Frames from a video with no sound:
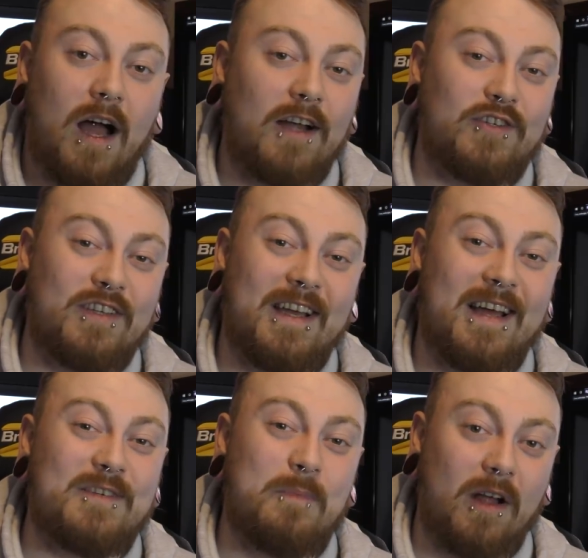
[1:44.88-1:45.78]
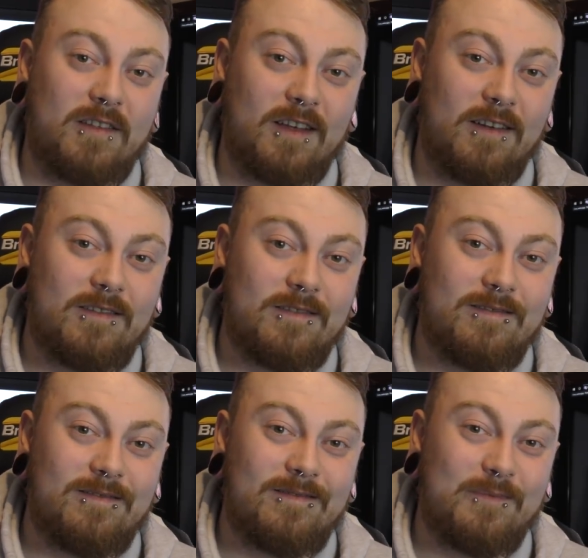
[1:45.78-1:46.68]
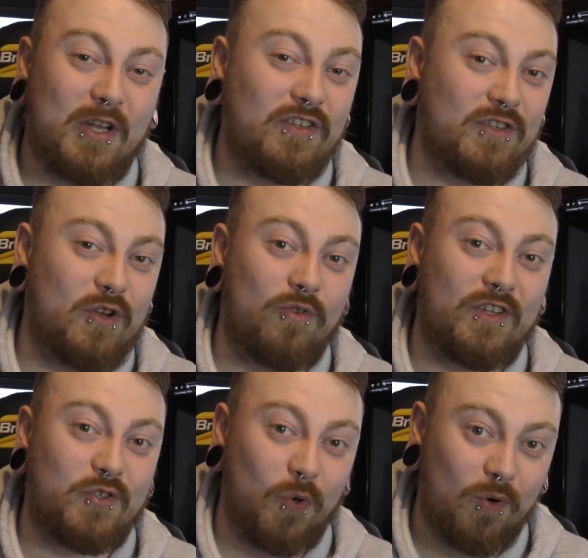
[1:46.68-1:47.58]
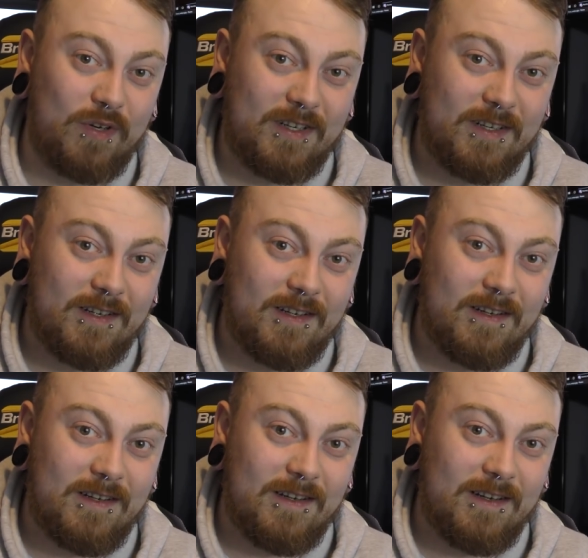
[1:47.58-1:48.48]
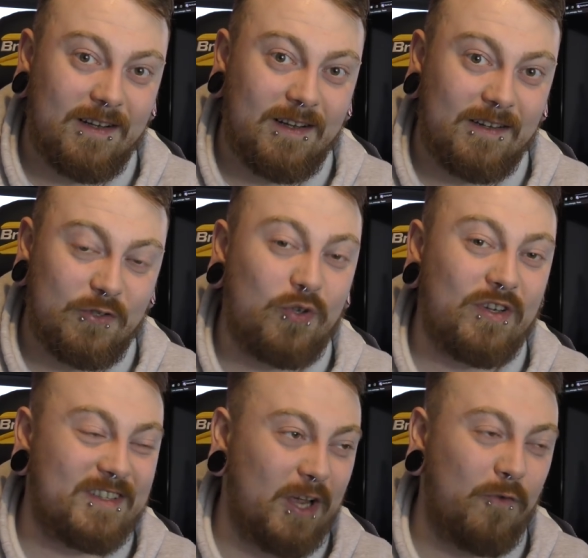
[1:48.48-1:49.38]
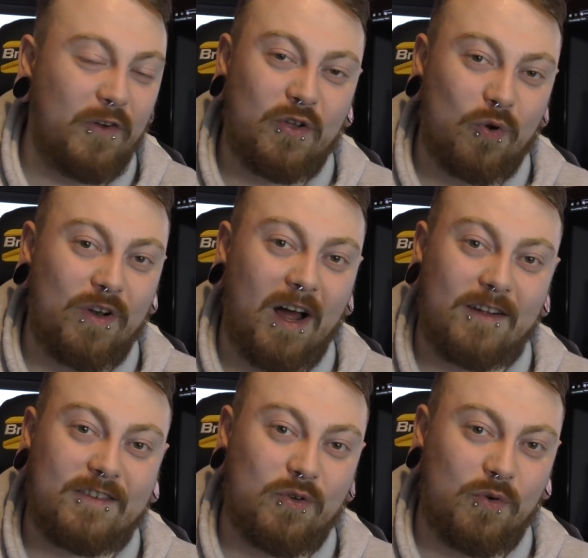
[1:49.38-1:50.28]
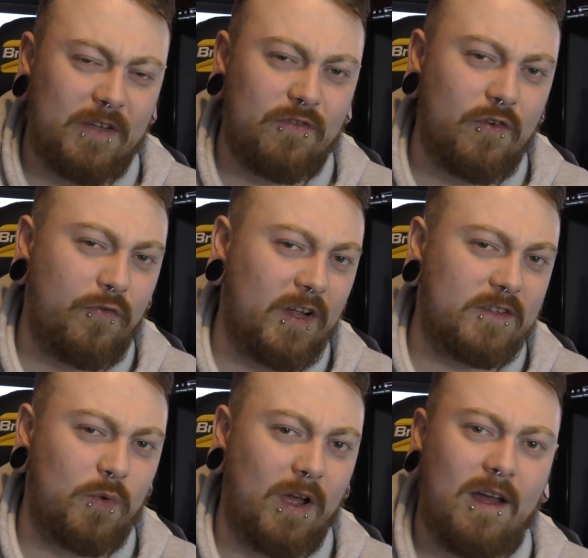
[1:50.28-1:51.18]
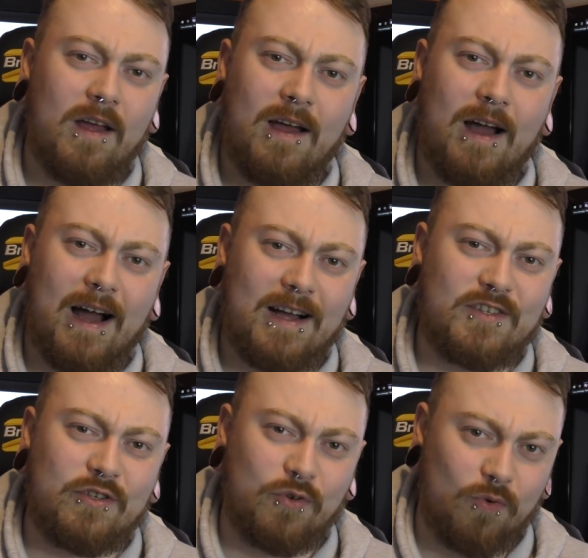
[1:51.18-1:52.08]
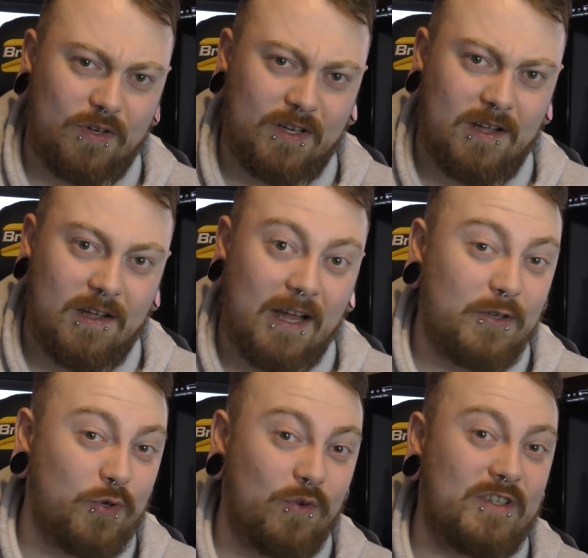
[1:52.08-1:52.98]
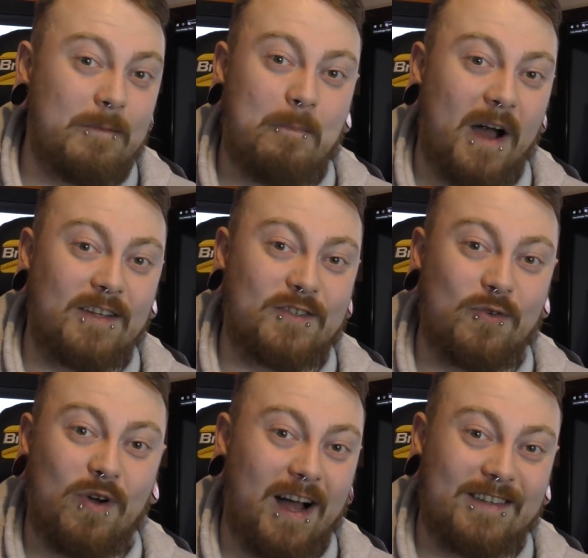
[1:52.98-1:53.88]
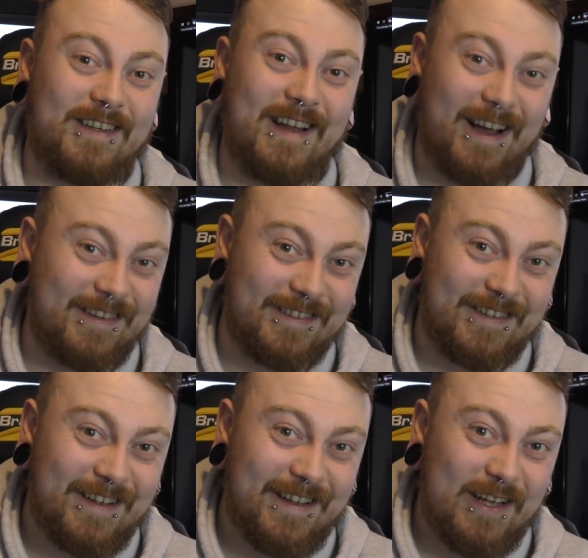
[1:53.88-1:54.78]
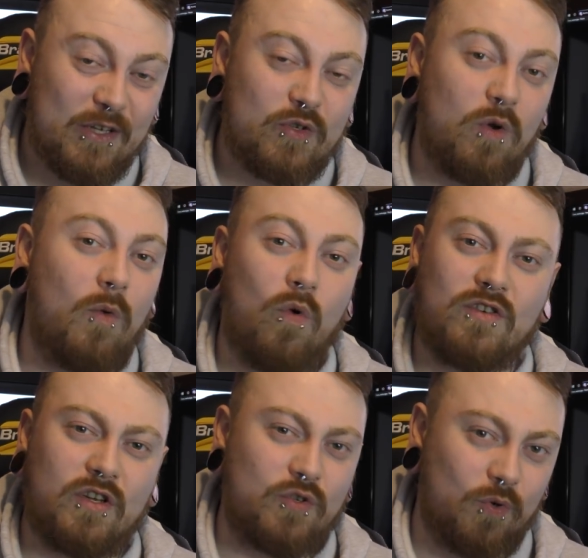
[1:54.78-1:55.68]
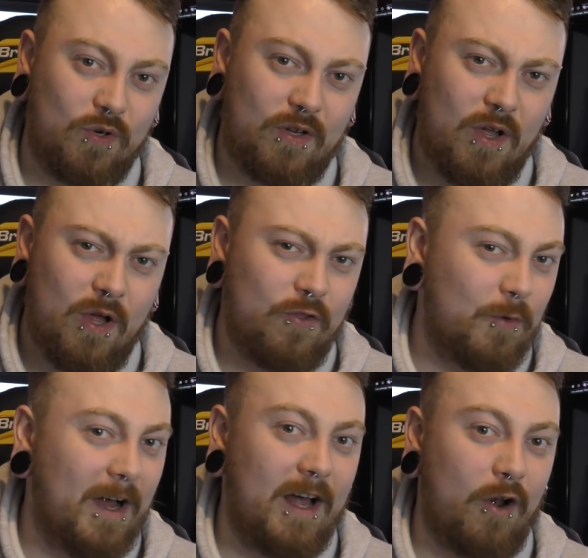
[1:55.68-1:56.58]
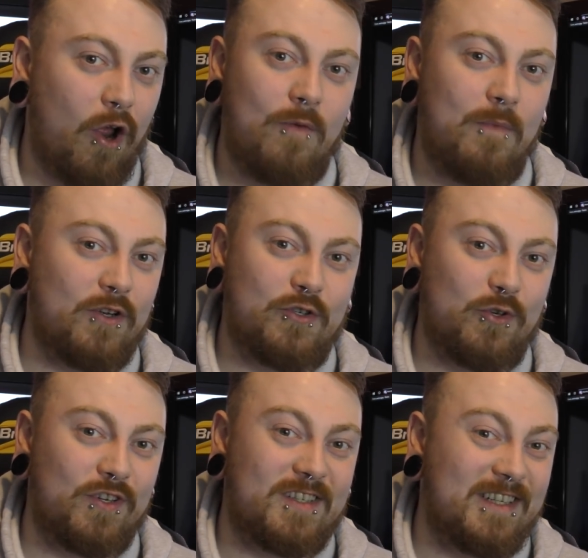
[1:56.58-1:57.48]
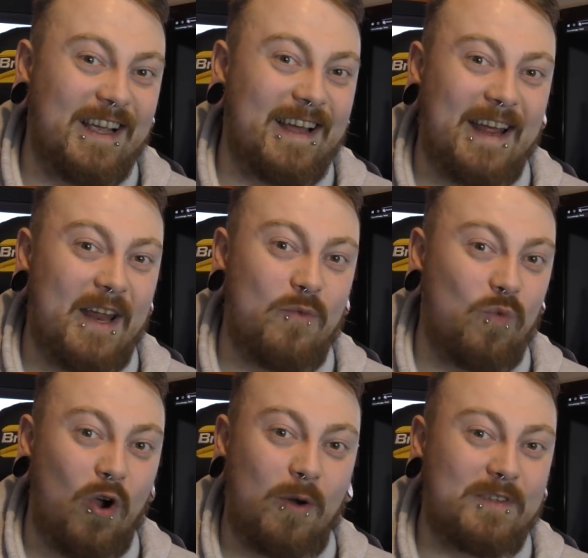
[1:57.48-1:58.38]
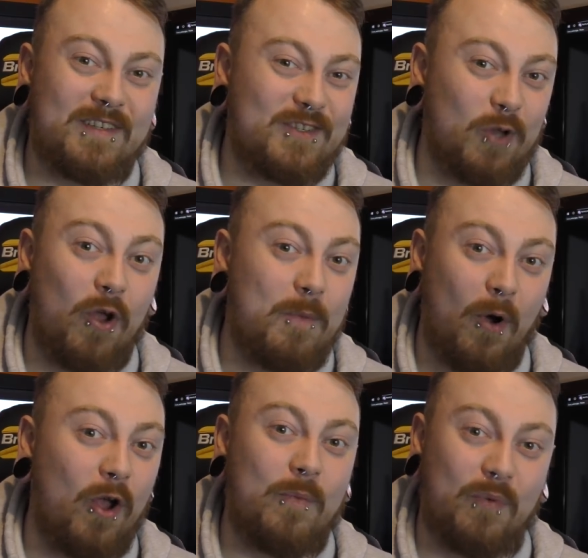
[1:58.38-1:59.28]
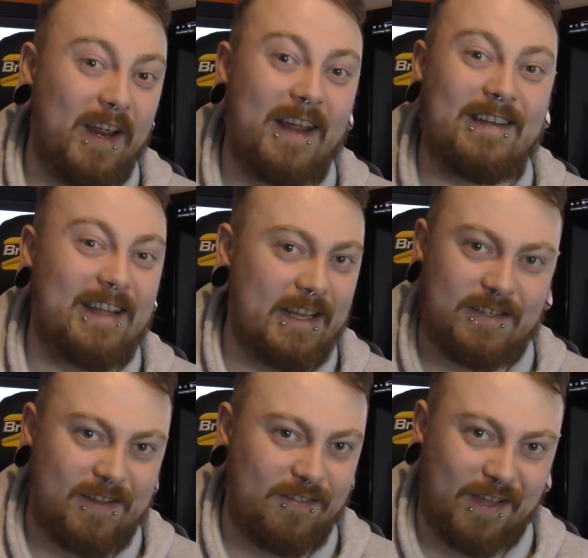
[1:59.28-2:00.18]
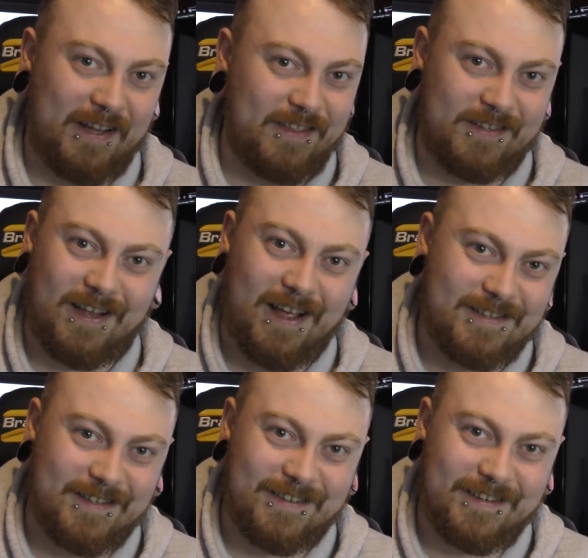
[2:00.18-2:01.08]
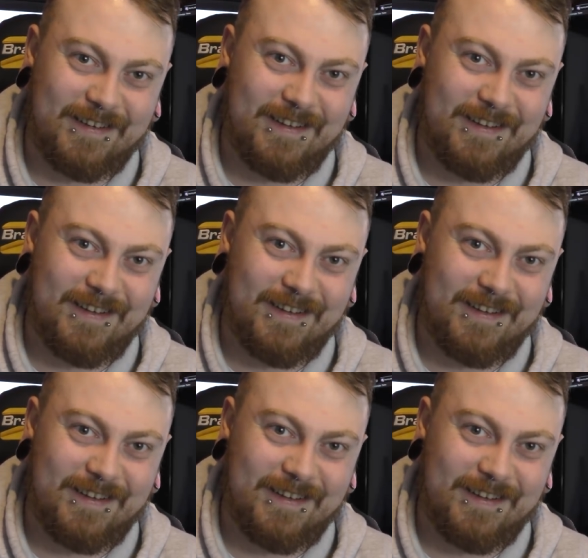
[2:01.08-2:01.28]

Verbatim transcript: Actually, it is banter, because it's called a joke. You yourself in your own article even refer to it as a joke, and jokes and bants go hand in hand. So it was a joke, no matter how much your C N N-warped soy boy brain likes to think that it isn't.